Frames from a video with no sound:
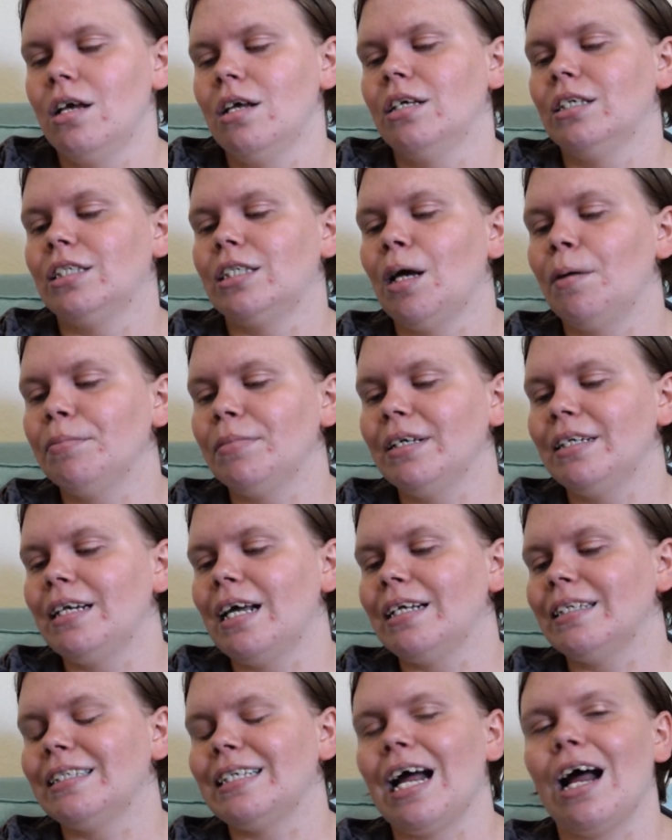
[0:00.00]
something
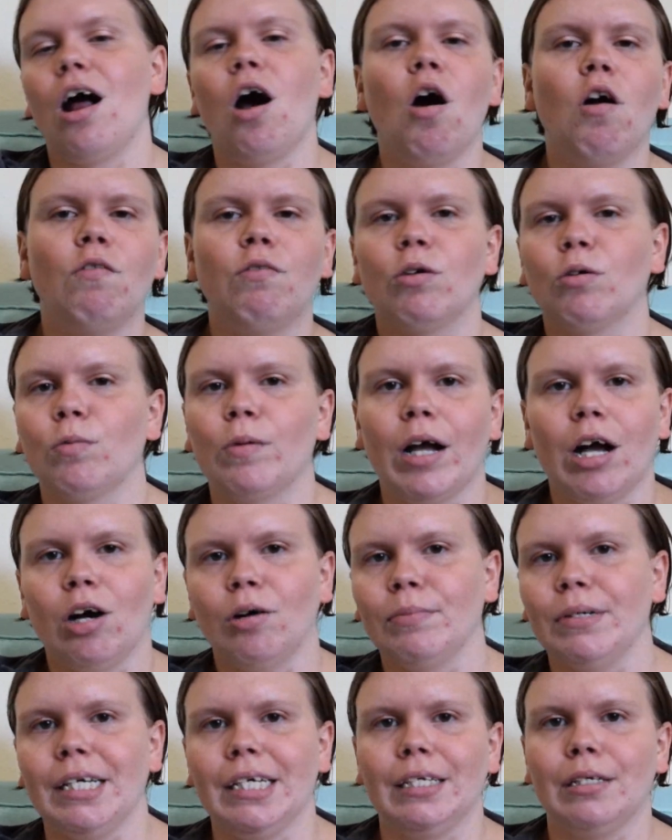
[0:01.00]
that's not
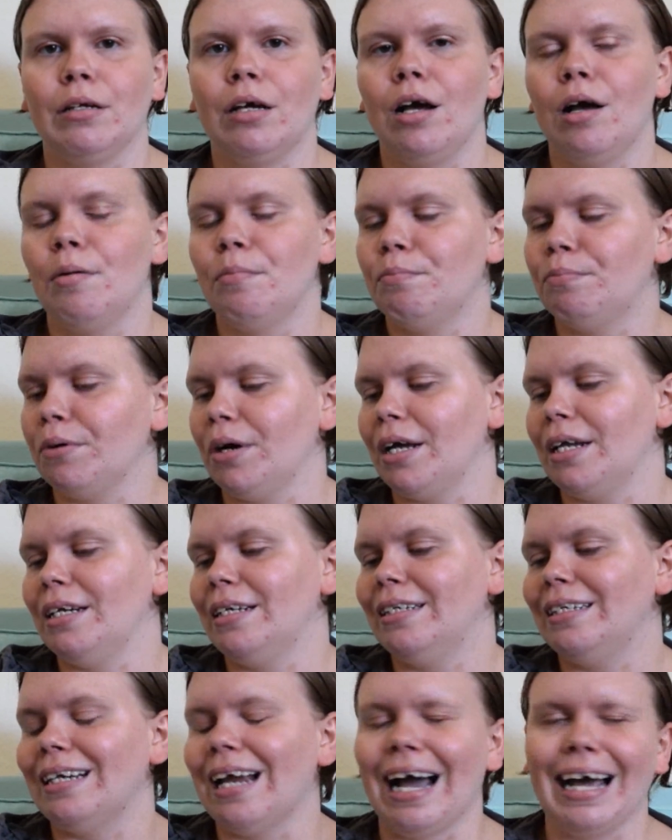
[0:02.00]
overwhelming but
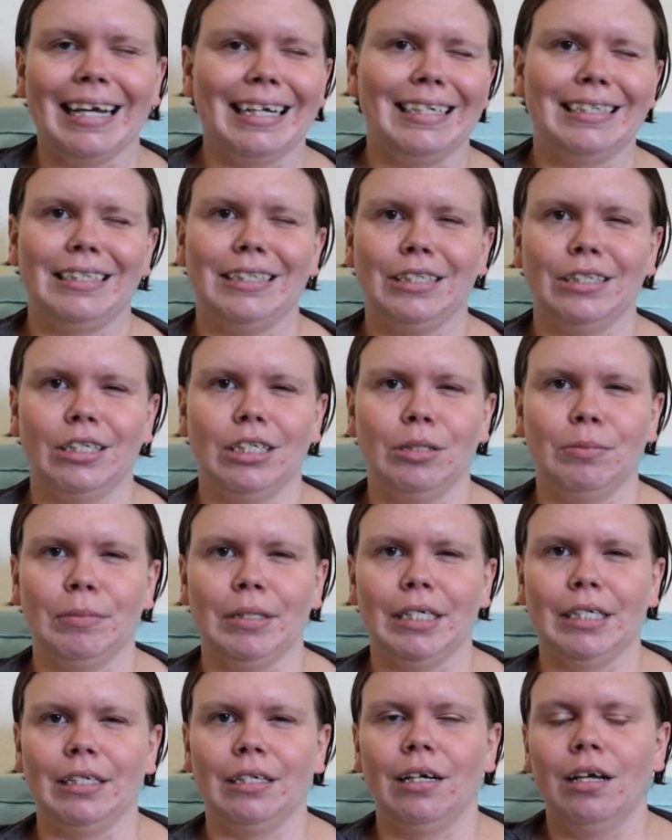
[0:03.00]
nice, you know what I
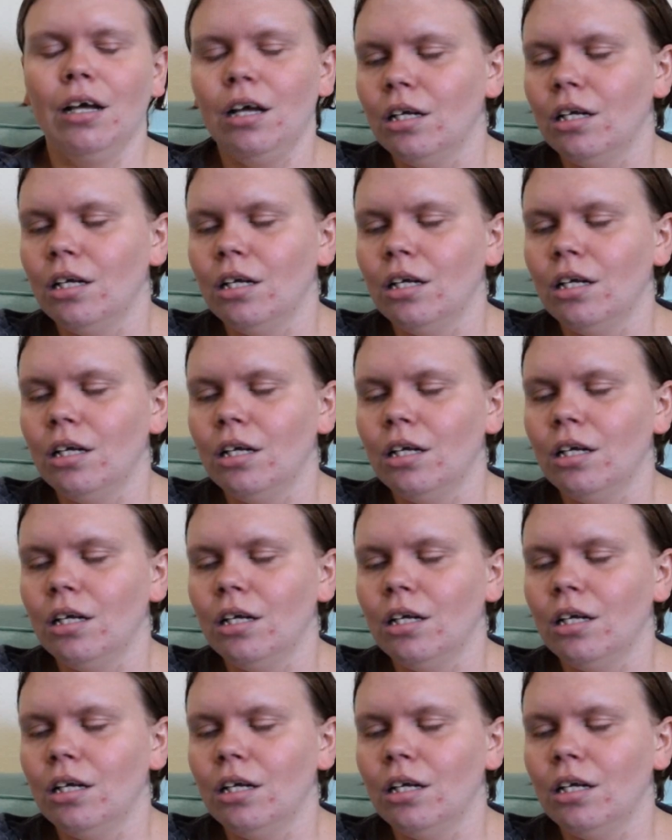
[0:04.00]
mean?